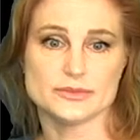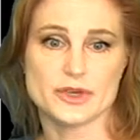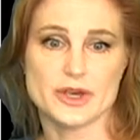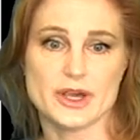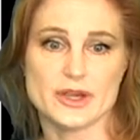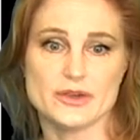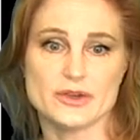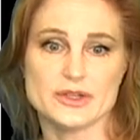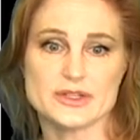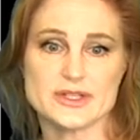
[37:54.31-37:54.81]

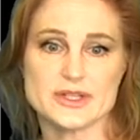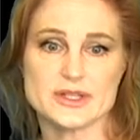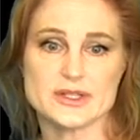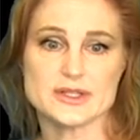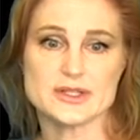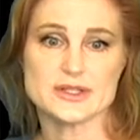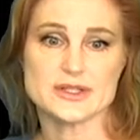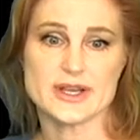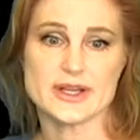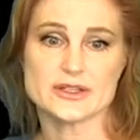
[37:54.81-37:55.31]
Okay, you can see
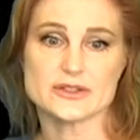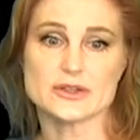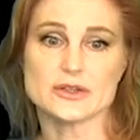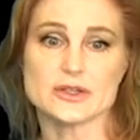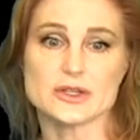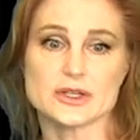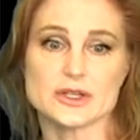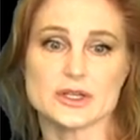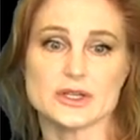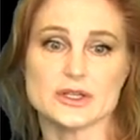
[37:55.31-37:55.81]
this is
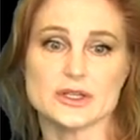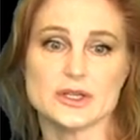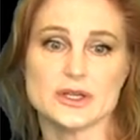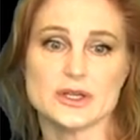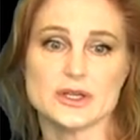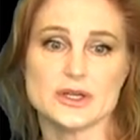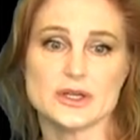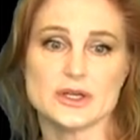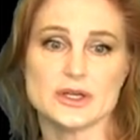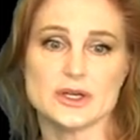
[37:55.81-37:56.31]
Antarctica.
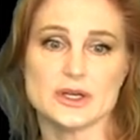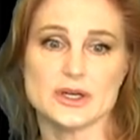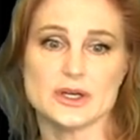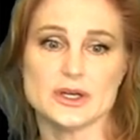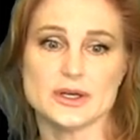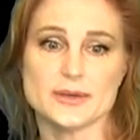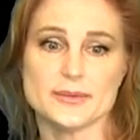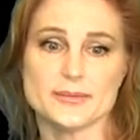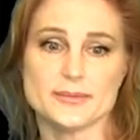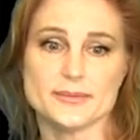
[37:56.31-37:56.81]

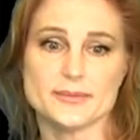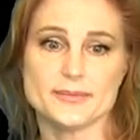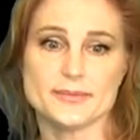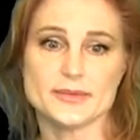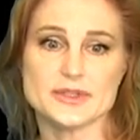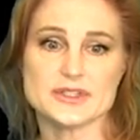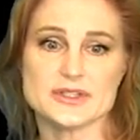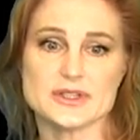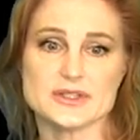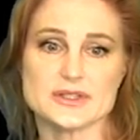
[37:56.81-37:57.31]

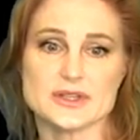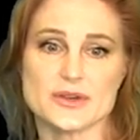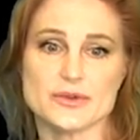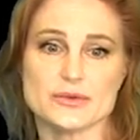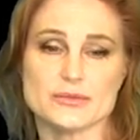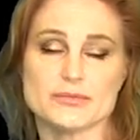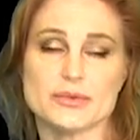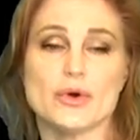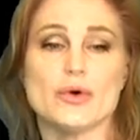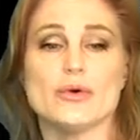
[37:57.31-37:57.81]
This is a
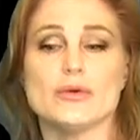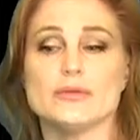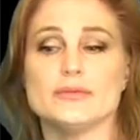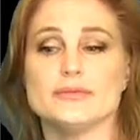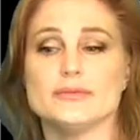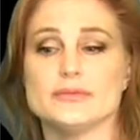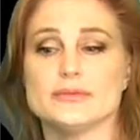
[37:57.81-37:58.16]
southern pole.